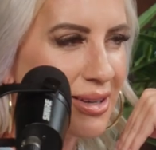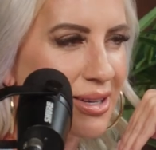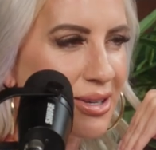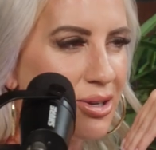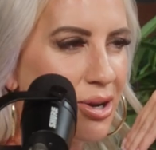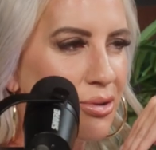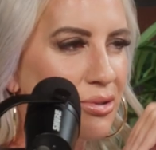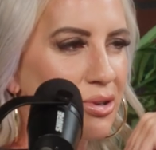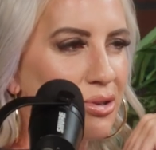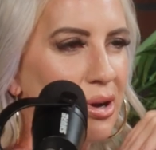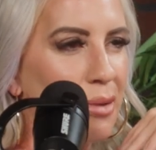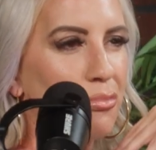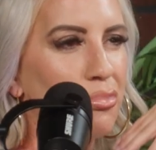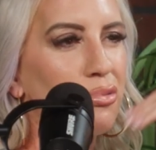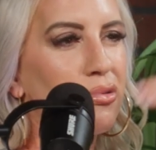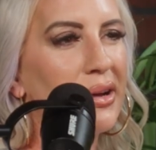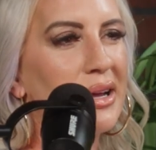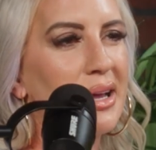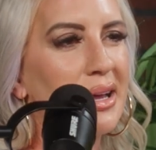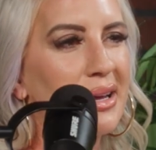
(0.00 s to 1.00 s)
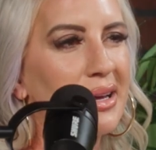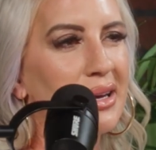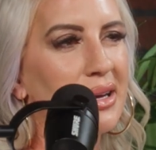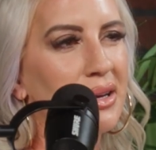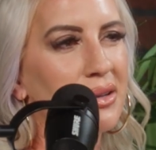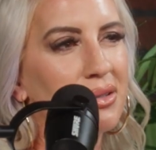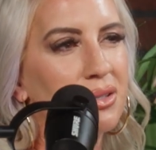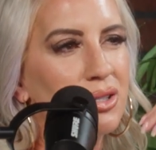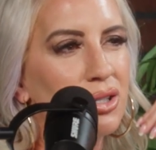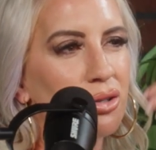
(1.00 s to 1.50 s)
You're not bringing
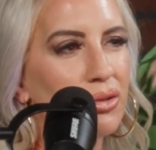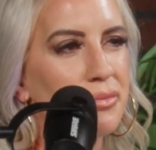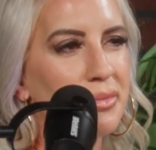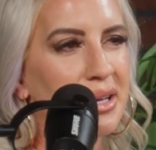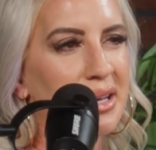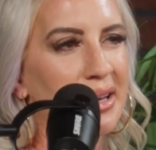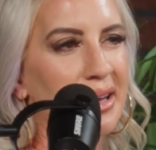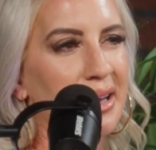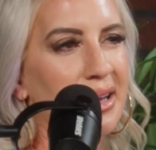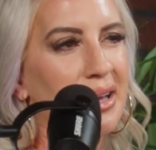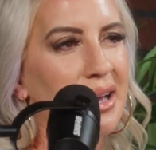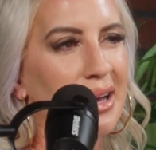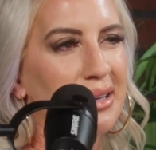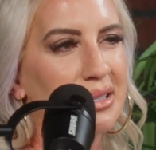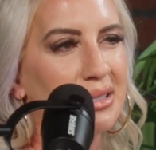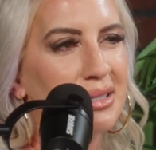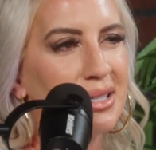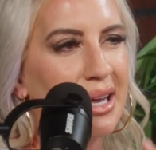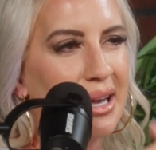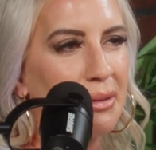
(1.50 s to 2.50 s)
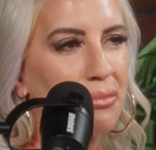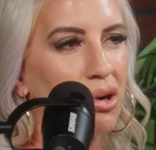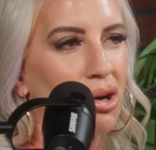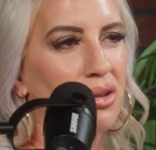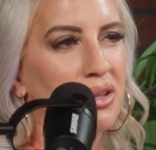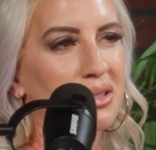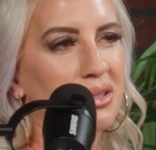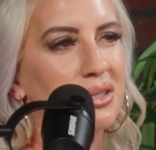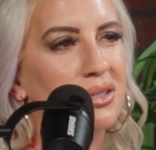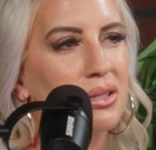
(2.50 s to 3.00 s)
it to me at a table.
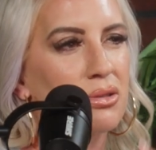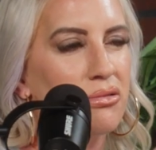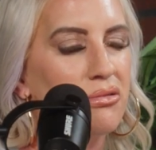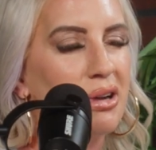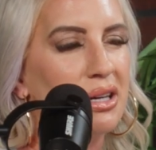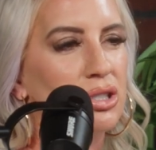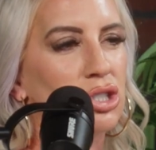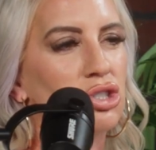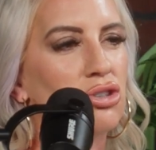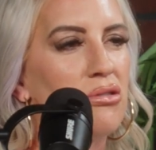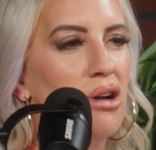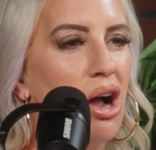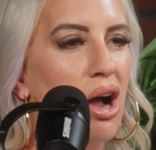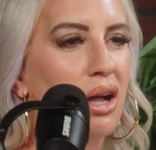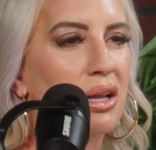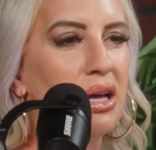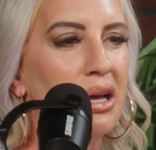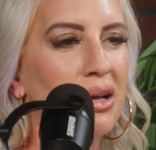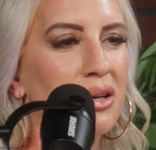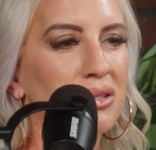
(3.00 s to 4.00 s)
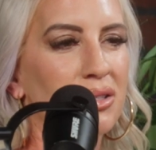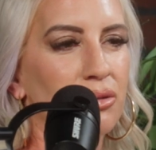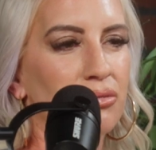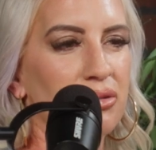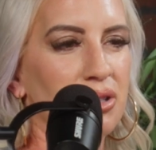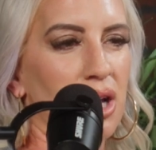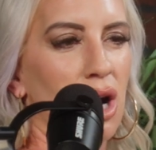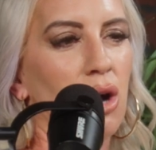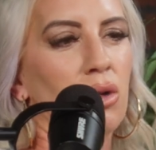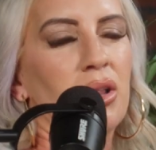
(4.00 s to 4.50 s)
This isn't a restaurant. So
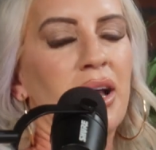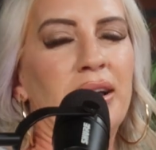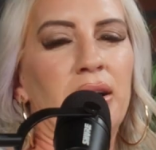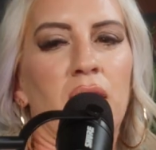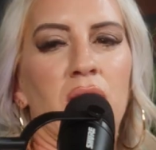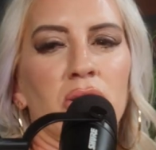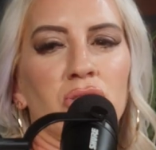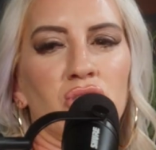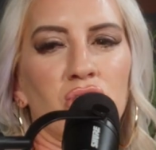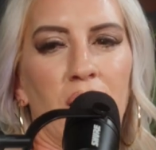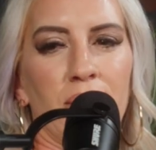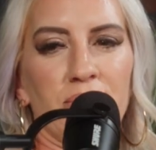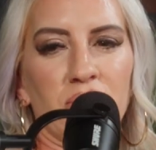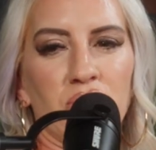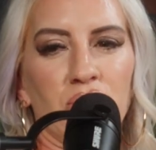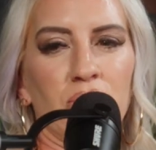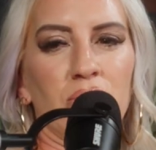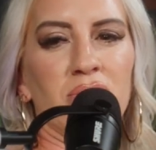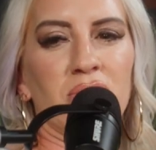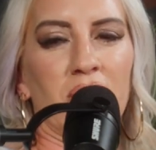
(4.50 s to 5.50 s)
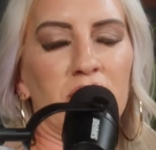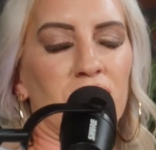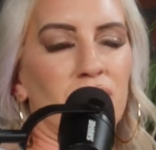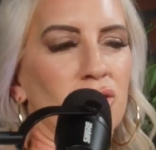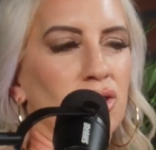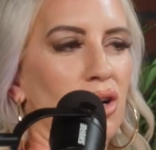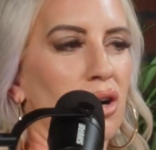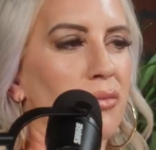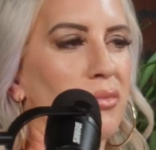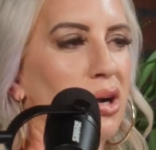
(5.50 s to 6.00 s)
no, like Jamba Juice,
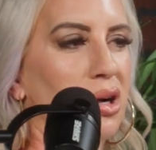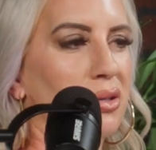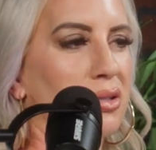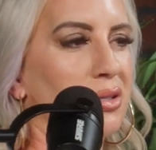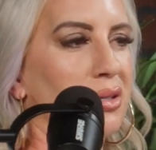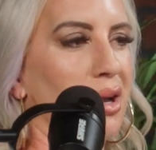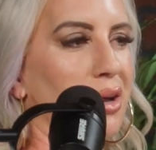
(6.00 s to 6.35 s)
Starbucks.